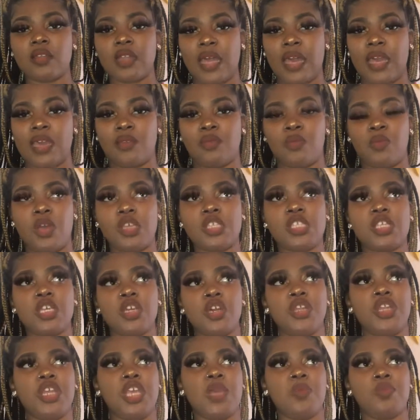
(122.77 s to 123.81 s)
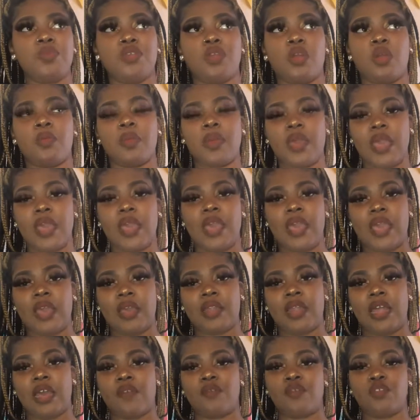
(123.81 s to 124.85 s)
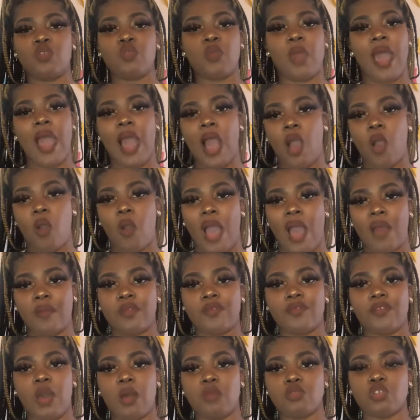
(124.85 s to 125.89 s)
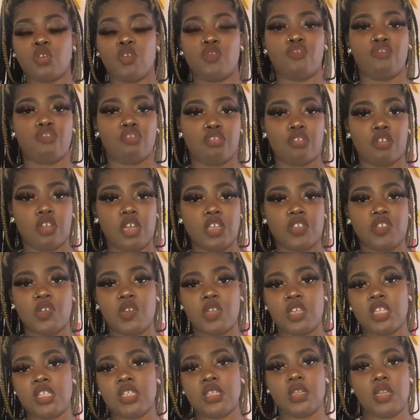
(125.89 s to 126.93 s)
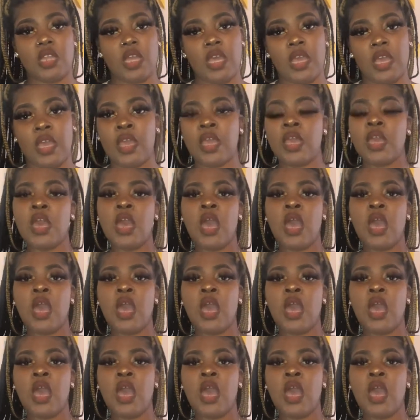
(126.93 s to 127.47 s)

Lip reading: like, what's good to keep in your bag, like, if you out having fun with your friends or this and that.